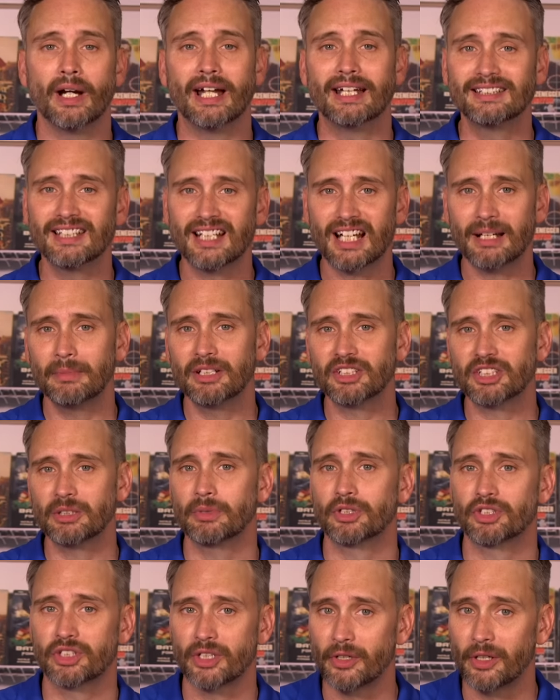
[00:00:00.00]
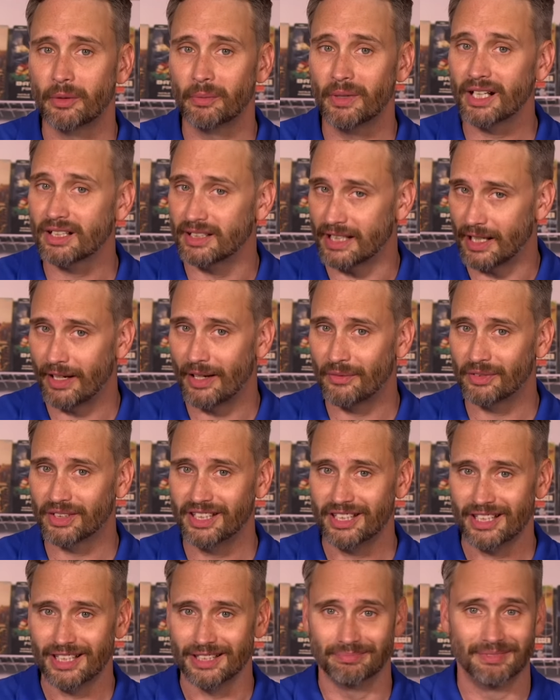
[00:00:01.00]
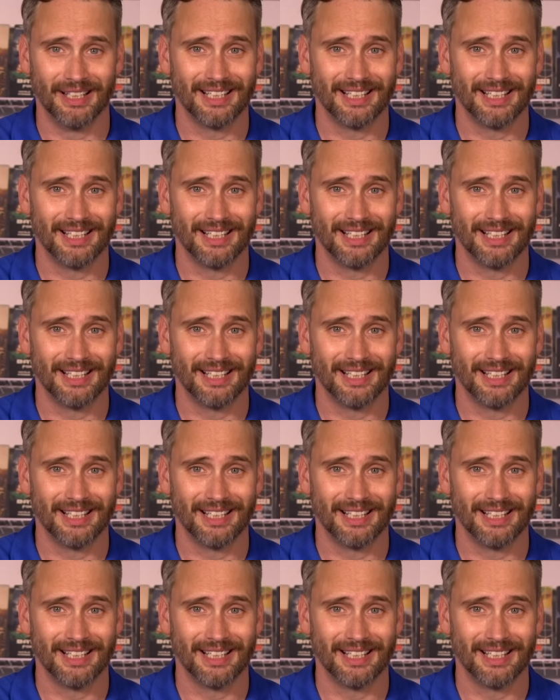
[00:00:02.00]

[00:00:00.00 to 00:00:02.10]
and did I mention Michonne and Rick now have a kid?